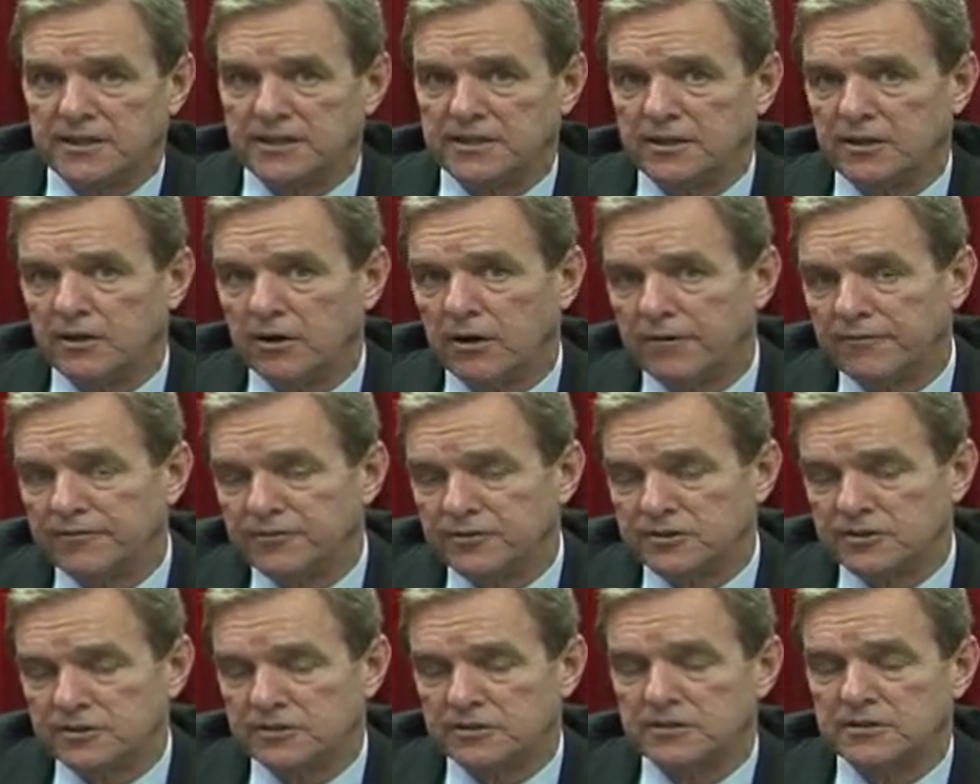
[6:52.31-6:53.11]
And the
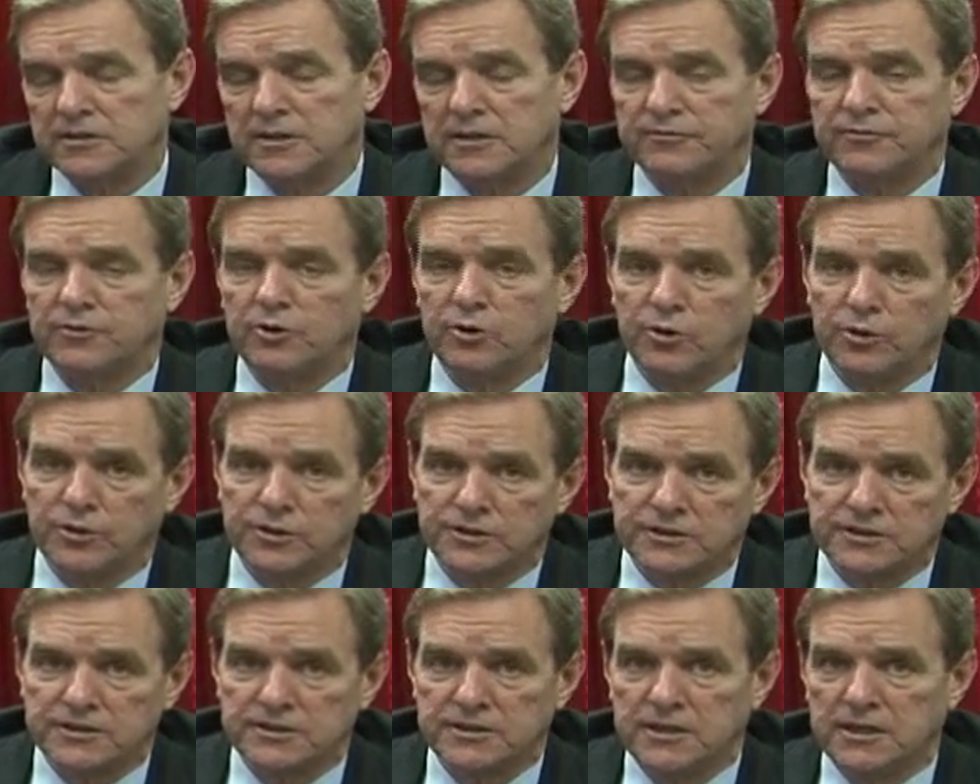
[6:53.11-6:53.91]
officer, of
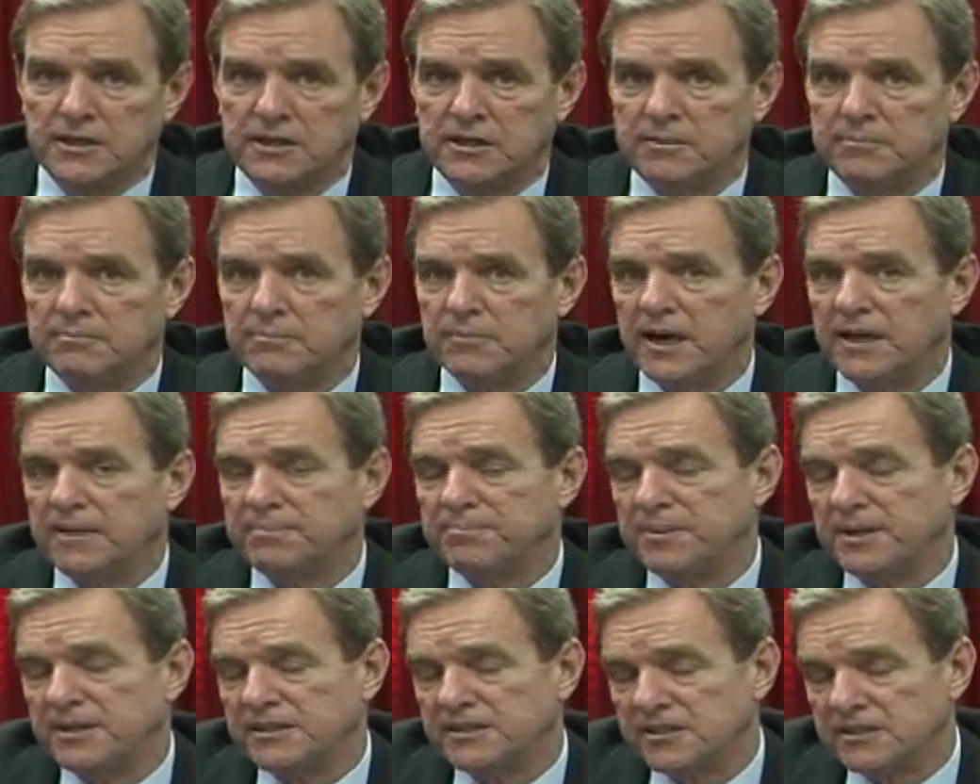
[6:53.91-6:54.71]
course,
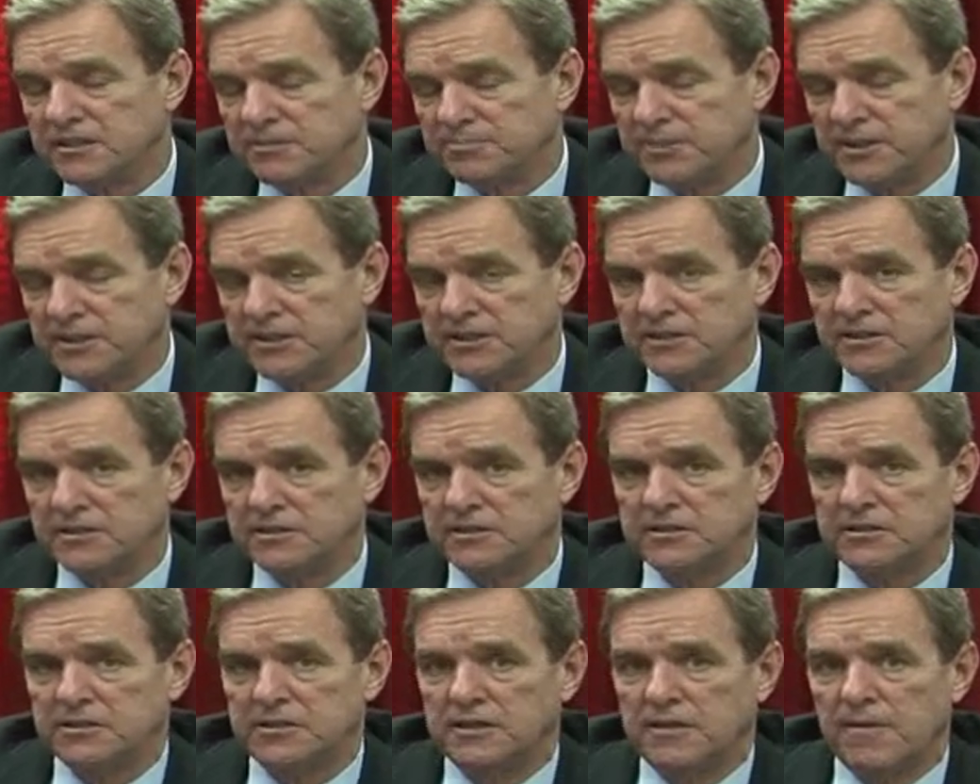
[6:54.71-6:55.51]
might be
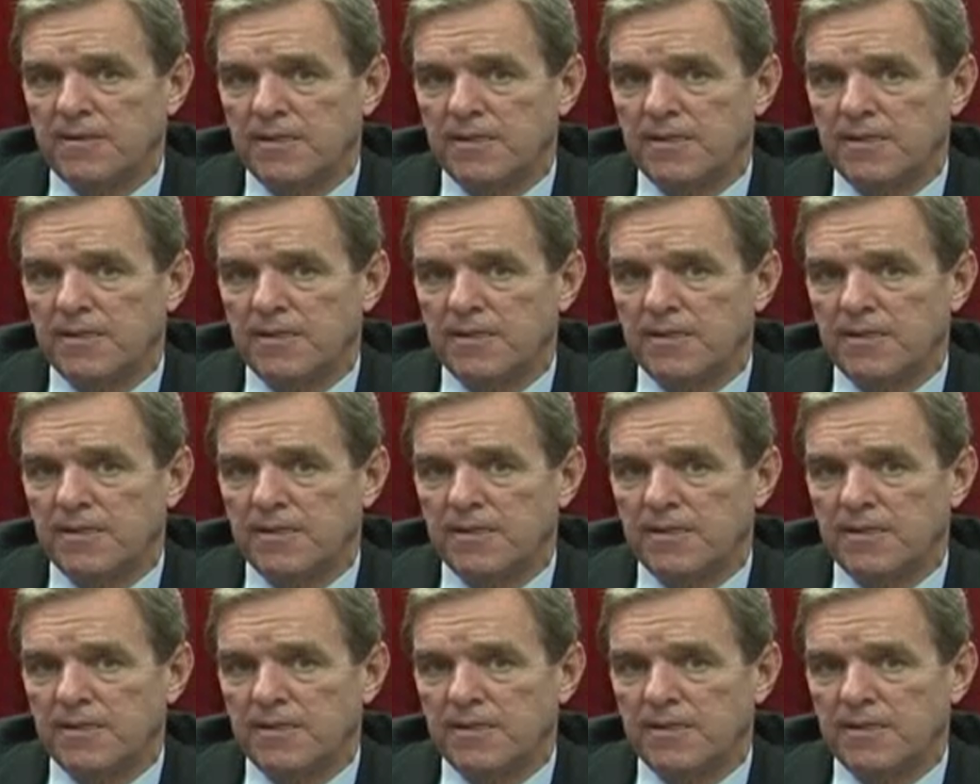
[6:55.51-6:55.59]
suspicious